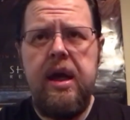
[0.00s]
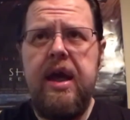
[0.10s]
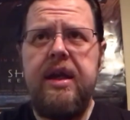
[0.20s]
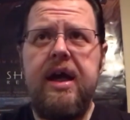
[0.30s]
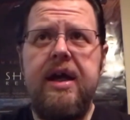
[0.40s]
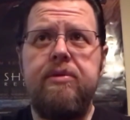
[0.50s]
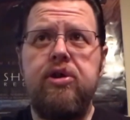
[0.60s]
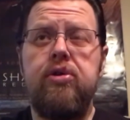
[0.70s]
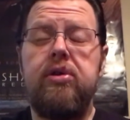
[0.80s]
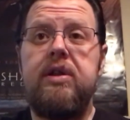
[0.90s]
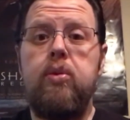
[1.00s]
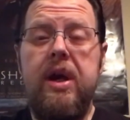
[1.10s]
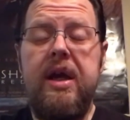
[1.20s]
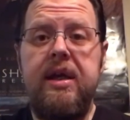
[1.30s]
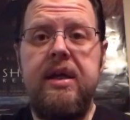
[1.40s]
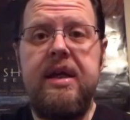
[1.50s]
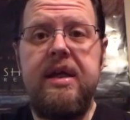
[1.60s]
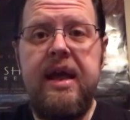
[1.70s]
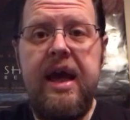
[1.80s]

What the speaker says: And I am currently weighing in